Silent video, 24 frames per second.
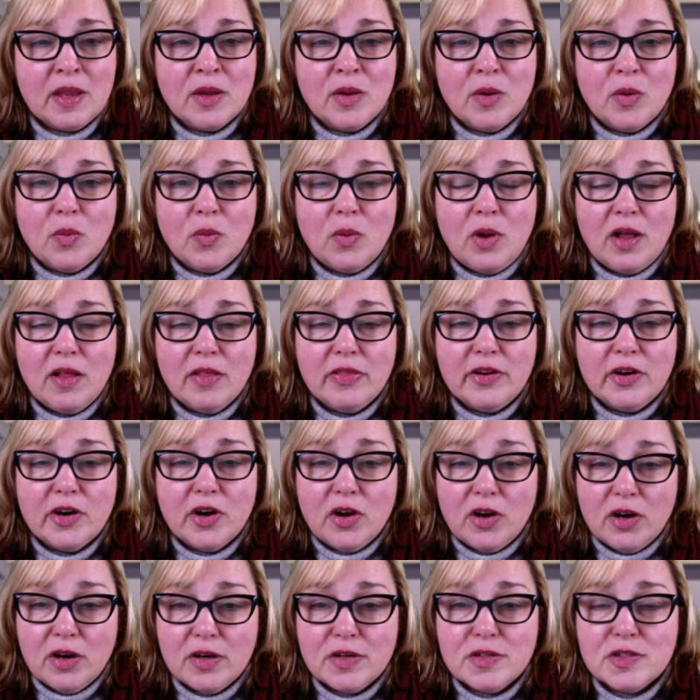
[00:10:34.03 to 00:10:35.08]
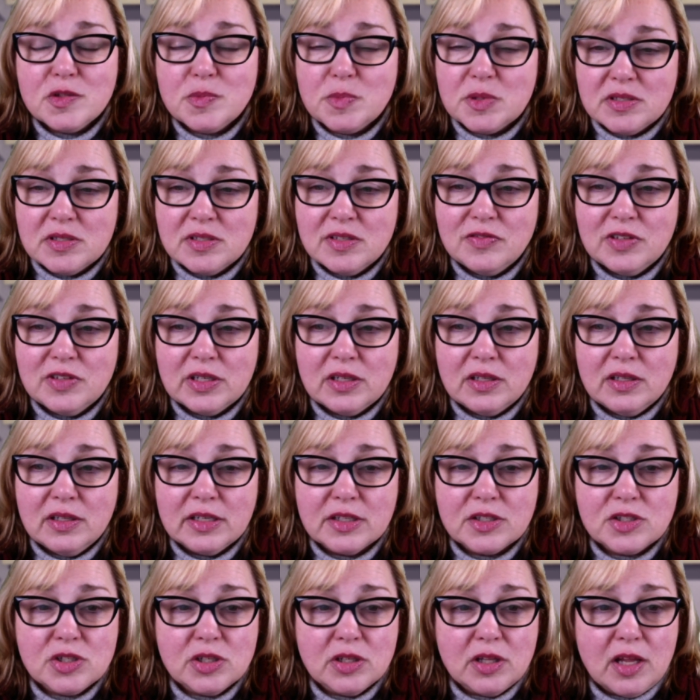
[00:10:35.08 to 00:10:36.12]
While there are specific
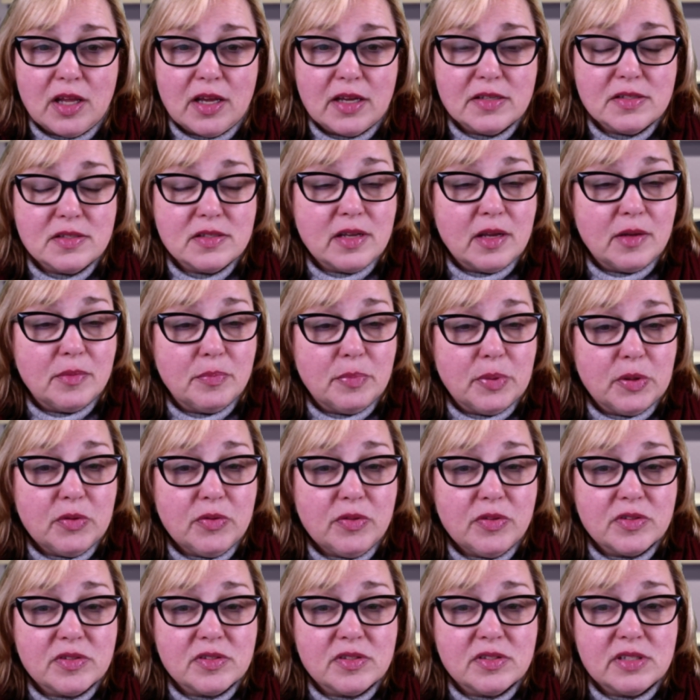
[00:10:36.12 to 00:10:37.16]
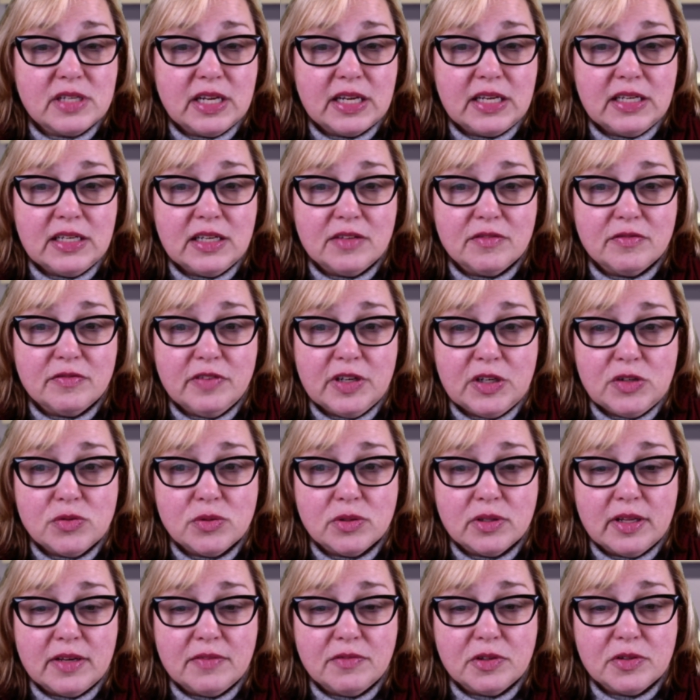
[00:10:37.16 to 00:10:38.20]
collection laws at both the state and federal
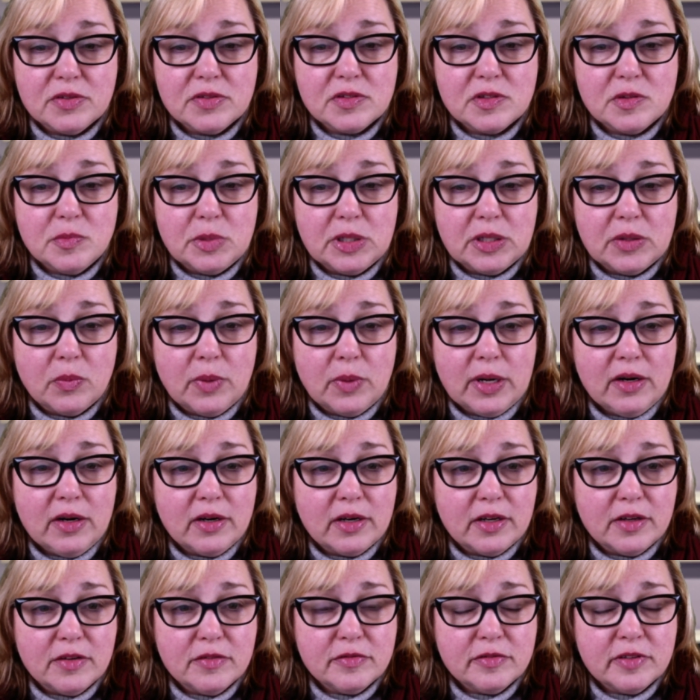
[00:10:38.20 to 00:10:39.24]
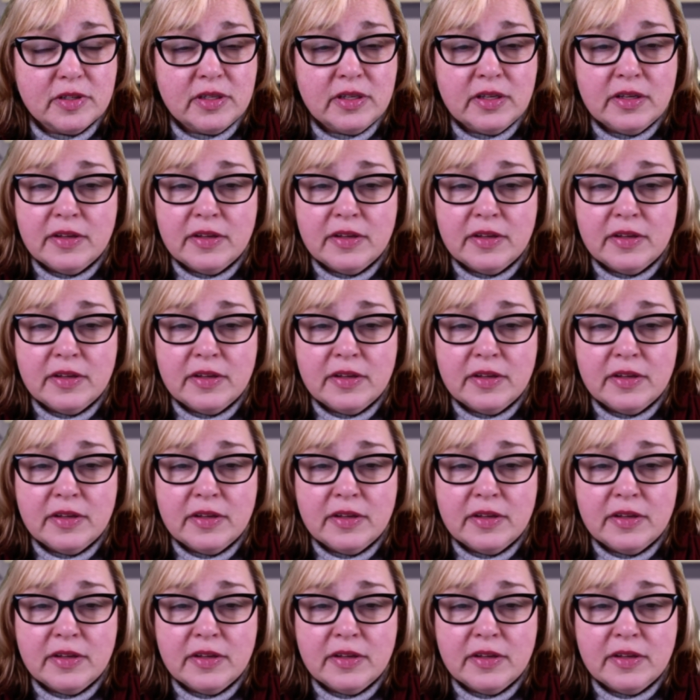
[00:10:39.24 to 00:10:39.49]
levels to be aware of,